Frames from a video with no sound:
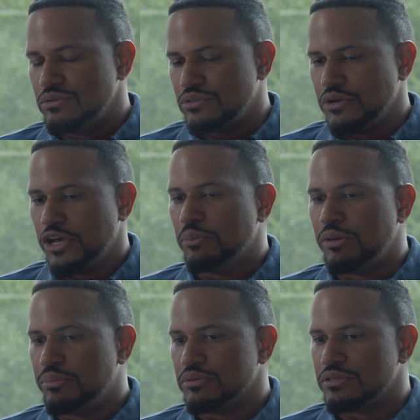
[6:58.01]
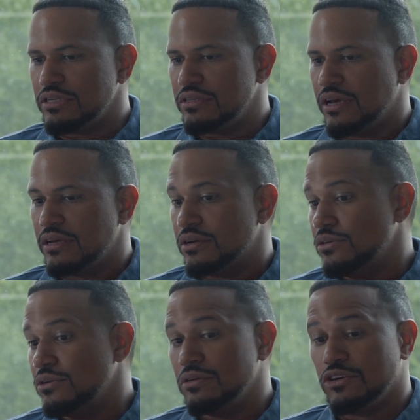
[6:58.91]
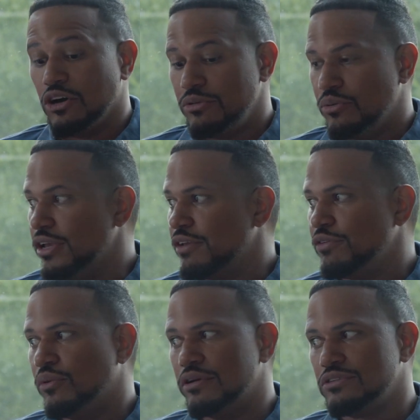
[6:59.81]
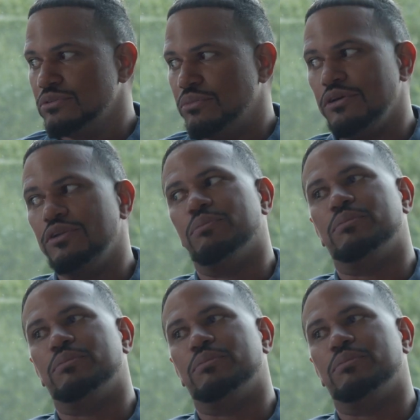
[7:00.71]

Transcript: to help people see that, yo, you can call me weak if you want to, but you know